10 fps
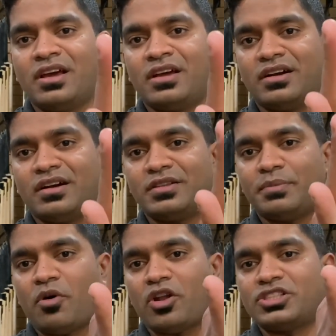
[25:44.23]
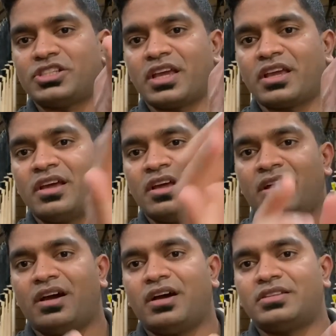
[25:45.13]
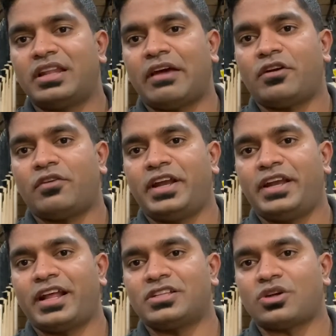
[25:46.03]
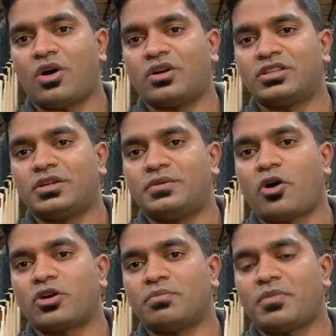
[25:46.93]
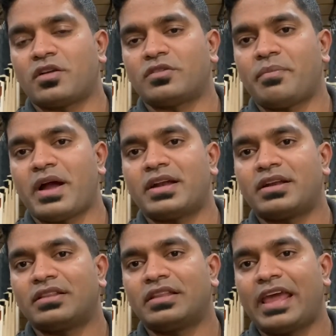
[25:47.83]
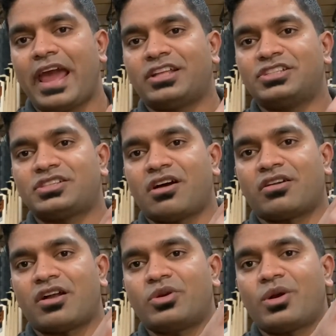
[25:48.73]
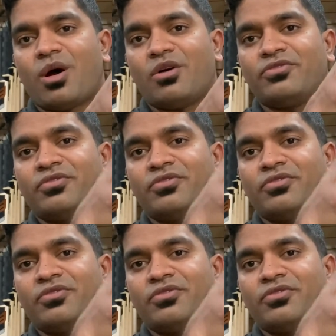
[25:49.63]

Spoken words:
the polishing, the level of details on the bottom part of the bat. The edges are rounded off